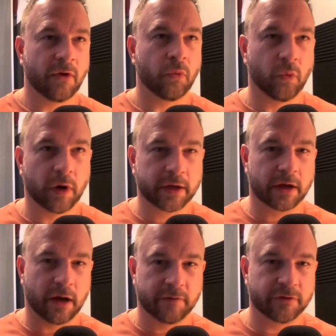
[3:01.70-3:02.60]
what
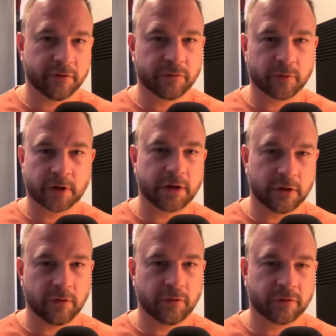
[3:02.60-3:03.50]
covers we're going to
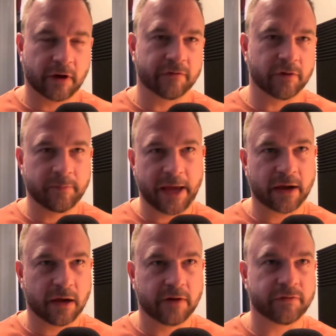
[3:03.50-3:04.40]
use, cover,
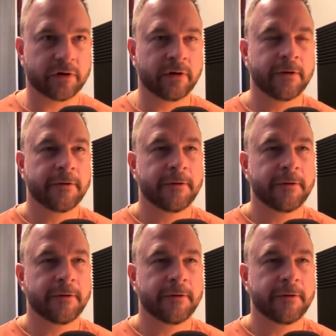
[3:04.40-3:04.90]
back cover.